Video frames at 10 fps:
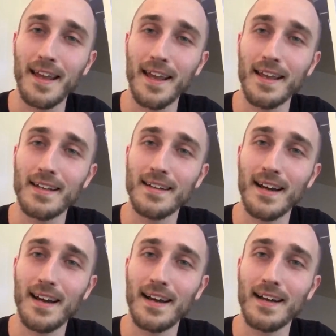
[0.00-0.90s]
and
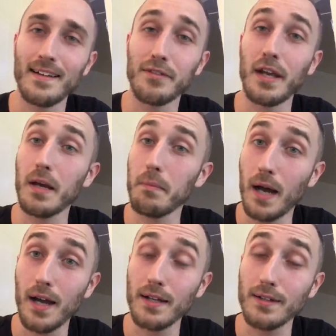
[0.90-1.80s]
think
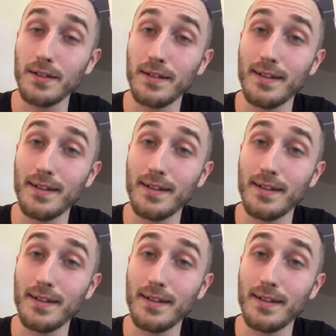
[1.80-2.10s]
about it.